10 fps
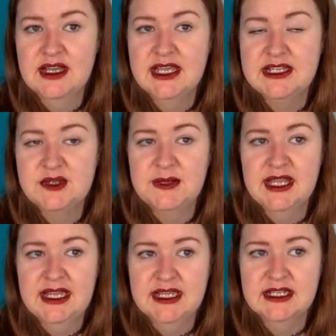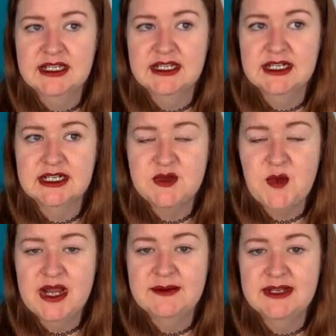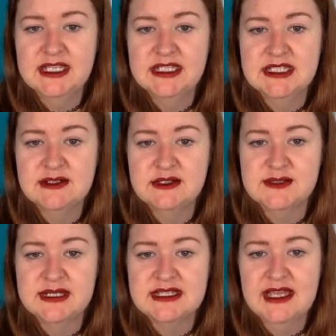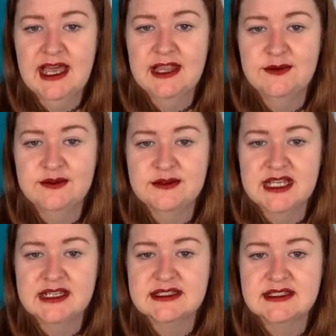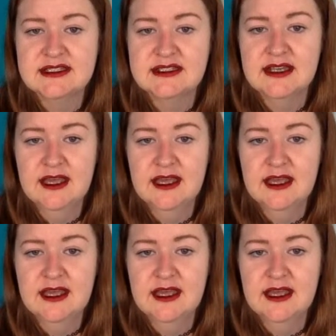it took me like 20 minutes to explain to the guy in the front desk